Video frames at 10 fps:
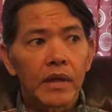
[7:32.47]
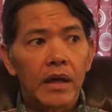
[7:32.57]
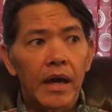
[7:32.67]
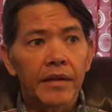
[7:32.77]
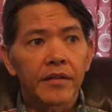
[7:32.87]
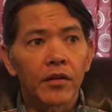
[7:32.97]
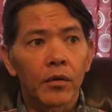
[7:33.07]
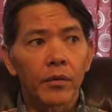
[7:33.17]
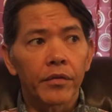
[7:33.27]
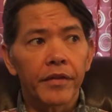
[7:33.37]
I don't
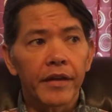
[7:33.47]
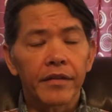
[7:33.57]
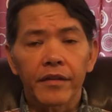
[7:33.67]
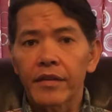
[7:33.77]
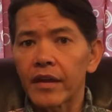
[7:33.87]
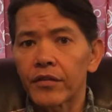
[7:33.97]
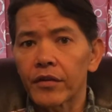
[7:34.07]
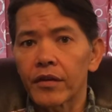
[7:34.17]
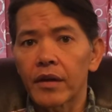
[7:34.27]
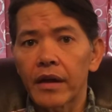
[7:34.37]
think that that's a
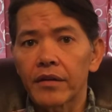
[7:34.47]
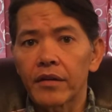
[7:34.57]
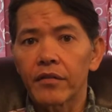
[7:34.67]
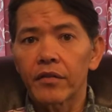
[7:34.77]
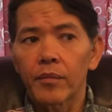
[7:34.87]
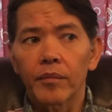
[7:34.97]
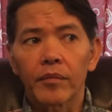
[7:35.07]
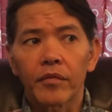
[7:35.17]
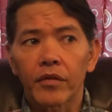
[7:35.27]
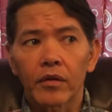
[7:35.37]
good idea
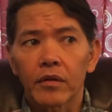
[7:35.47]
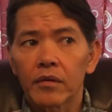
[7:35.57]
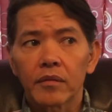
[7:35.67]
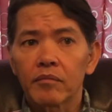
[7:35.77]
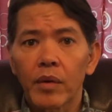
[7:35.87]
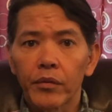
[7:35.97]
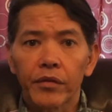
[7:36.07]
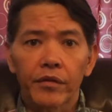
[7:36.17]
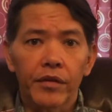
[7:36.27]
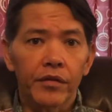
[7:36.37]
for most
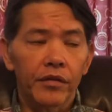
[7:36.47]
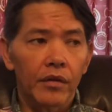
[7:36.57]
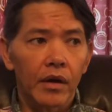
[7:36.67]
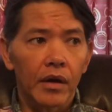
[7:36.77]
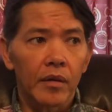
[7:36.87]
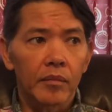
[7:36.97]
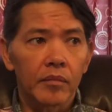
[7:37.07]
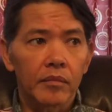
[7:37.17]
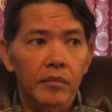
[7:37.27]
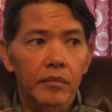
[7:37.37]
of us.
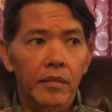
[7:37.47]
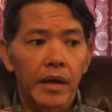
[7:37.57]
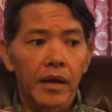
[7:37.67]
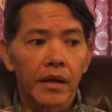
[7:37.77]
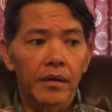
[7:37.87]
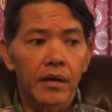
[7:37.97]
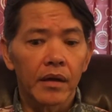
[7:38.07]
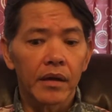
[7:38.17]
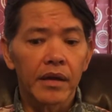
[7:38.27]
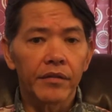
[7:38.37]
And
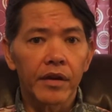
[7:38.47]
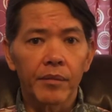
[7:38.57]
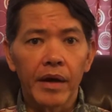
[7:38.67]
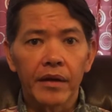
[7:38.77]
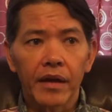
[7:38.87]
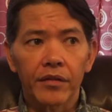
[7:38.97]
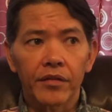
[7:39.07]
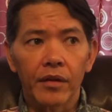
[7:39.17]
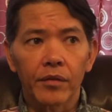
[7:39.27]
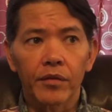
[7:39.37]
even in my case,
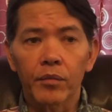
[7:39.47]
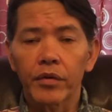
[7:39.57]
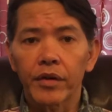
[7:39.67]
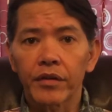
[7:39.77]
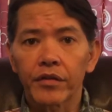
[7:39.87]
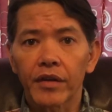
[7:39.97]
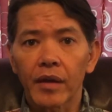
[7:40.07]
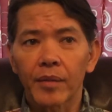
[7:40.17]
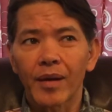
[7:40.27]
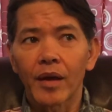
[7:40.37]
I was in pretty good
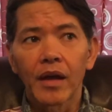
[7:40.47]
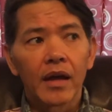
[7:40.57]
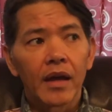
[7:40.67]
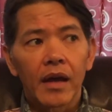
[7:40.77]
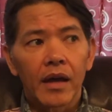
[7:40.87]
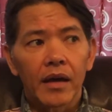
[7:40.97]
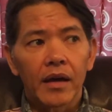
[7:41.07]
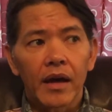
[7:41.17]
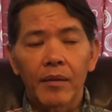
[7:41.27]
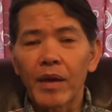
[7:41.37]
shape.
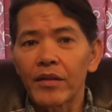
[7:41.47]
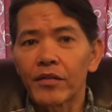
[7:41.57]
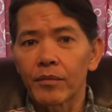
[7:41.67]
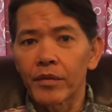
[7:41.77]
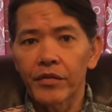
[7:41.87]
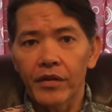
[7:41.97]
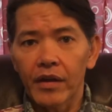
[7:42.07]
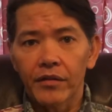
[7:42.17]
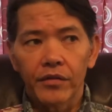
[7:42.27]
I made some mistakes.